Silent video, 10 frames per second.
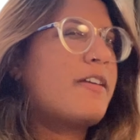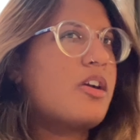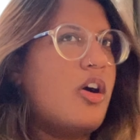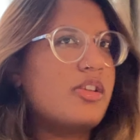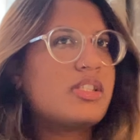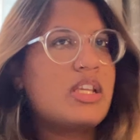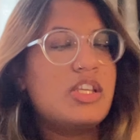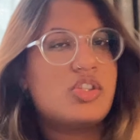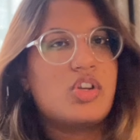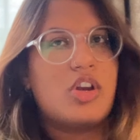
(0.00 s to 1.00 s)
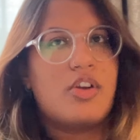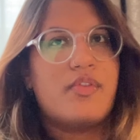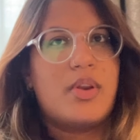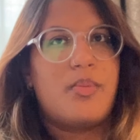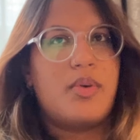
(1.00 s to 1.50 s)
called City Serve.
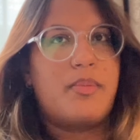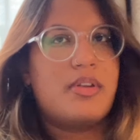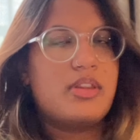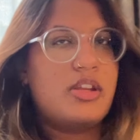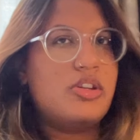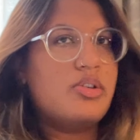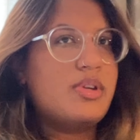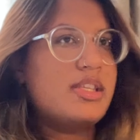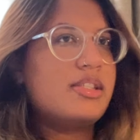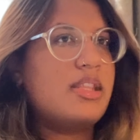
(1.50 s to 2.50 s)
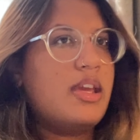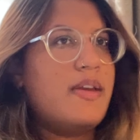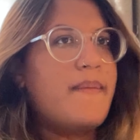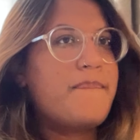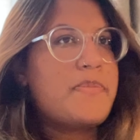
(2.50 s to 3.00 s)
And what they do is they
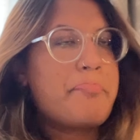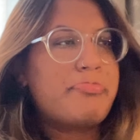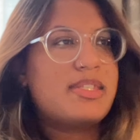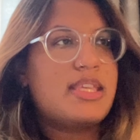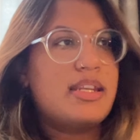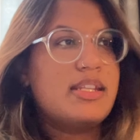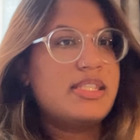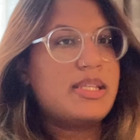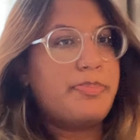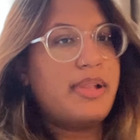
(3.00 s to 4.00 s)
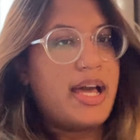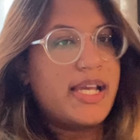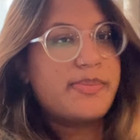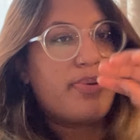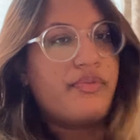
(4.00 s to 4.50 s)
send in
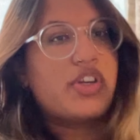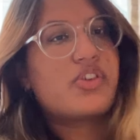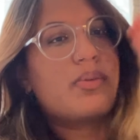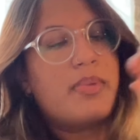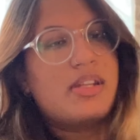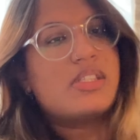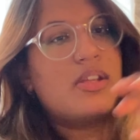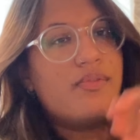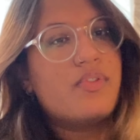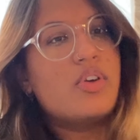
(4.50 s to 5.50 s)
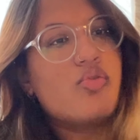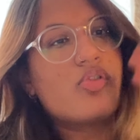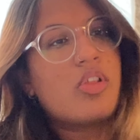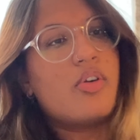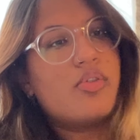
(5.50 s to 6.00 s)
supplies, provision, medicine, food,
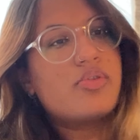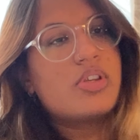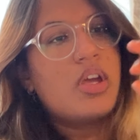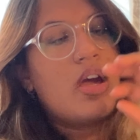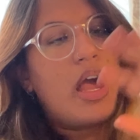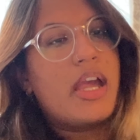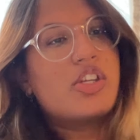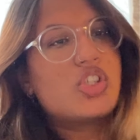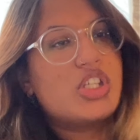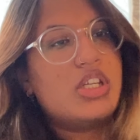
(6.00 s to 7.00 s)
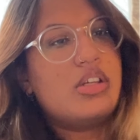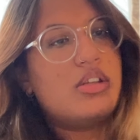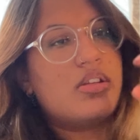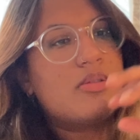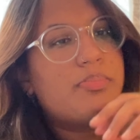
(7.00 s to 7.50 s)
clothes
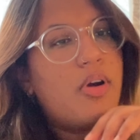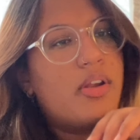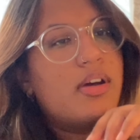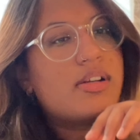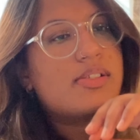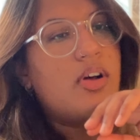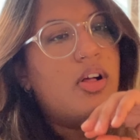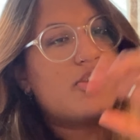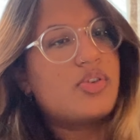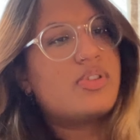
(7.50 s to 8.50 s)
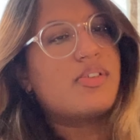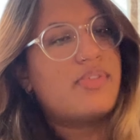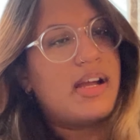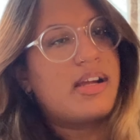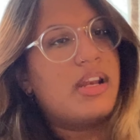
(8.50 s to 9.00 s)
hygiene products, all sorts of
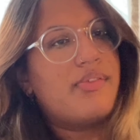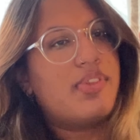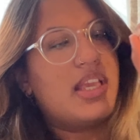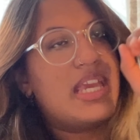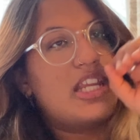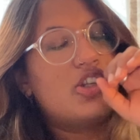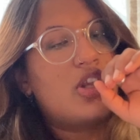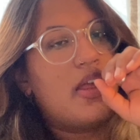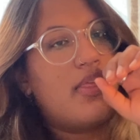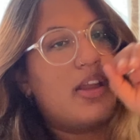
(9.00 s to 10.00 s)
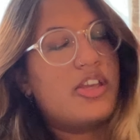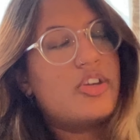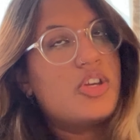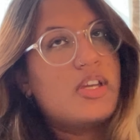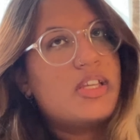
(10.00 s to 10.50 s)
that kind of thing, in, and they
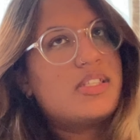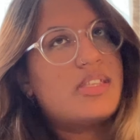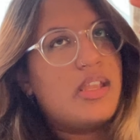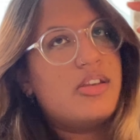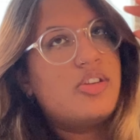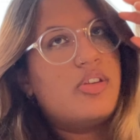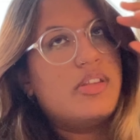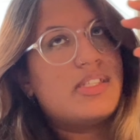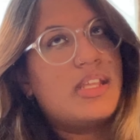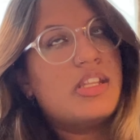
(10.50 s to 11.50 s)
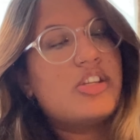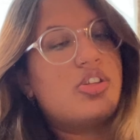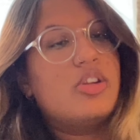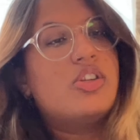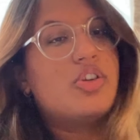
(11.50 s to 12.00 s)
send send it
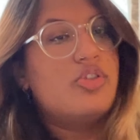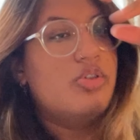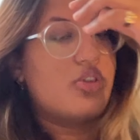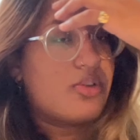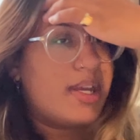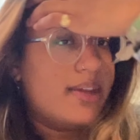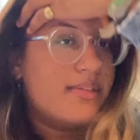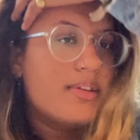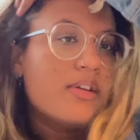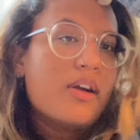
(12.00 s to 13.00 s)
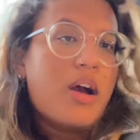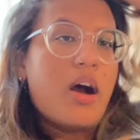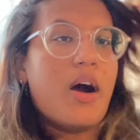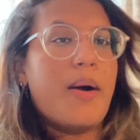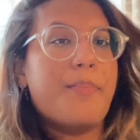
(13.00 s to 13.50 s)
into Ukraine
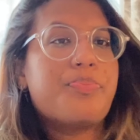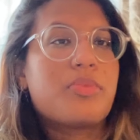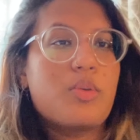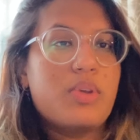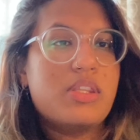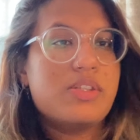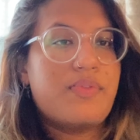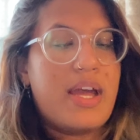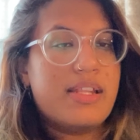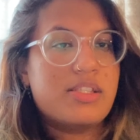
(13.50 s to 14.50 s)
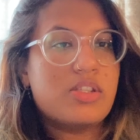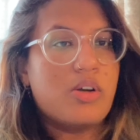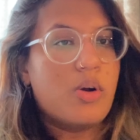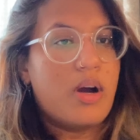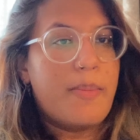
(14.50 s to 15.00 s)
um, with these vans.
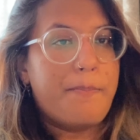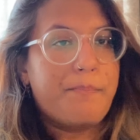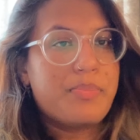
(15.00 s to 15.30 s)
So um,